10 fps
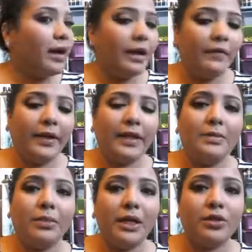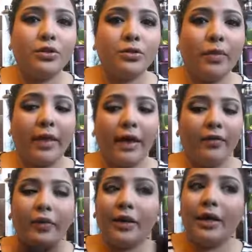And I feel like this blush goes with
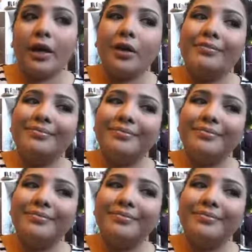every look.